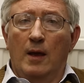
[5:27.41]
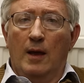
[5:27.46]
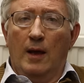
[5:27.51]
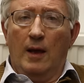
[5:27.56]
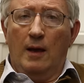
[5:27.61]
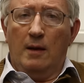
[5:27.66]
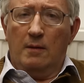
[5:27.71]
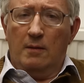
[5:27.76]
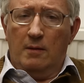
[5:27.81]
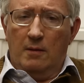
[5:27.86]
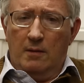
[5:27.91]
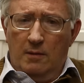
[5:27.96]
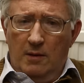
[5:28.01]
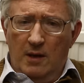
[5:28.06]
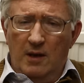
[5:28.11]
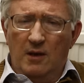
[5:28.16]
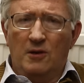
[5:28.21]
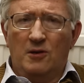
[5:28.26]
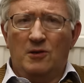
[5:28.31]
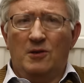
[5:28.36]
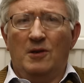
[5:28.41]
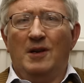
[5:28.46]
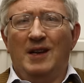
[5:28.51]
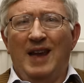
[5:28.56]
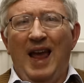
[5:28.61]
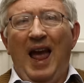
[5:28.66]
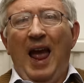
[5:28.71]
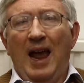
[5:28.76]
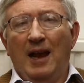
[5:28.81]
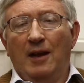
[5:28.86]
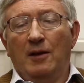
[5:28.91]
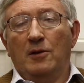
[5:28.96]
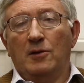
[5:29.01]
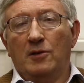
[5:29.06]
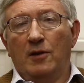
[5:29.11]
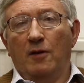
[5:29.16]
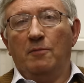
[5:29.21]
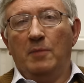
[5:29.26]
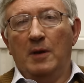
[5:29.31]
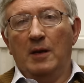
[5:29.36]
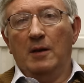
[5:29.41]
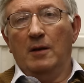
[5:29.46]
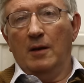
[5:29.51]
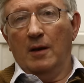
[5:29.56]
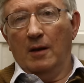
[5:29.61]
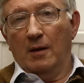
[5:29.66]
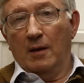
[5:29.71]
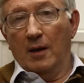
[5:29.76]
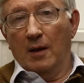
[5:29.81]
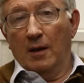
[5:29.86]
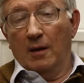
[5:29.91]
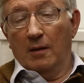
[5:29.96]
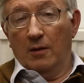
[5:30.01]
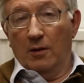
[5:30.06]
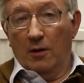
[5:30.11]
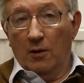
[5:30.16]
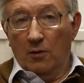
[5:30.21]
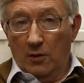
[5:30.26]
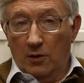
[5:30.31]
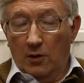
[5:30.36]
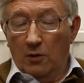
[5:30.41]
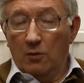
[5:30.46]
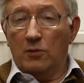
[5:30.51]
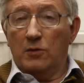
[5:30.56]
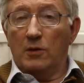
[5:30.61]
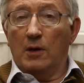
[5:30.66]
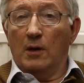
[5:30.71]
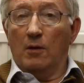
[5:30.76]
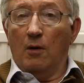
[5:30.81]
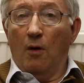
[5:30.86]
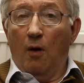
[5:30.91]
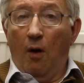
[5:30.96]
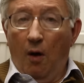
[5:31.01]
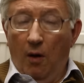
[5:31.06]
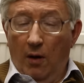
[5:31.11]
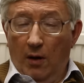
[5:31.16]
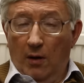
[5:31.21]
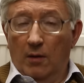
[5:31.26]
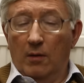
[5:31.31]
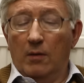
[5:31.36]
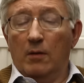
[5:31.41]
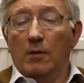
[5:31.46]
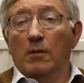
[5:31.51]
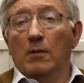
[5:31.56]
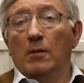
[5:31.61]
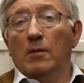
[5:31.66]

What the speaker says: These gangs have been using oil